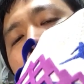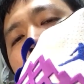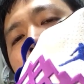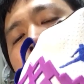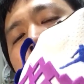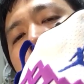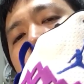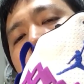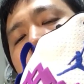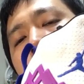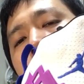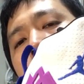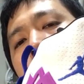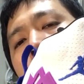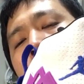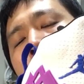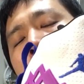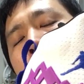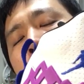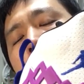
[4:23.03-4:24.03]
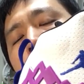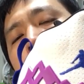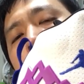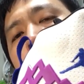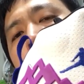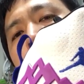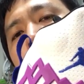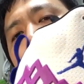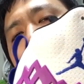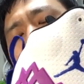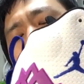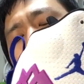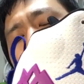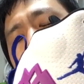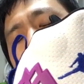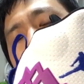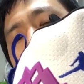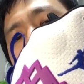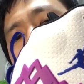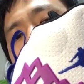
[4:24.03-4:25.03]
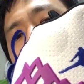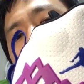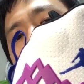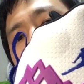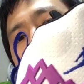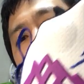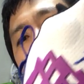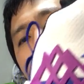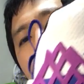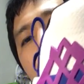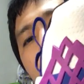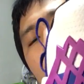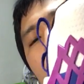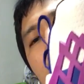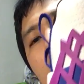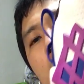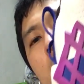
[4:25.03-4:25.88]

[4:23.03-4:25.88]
and the midsole they used was very soft, so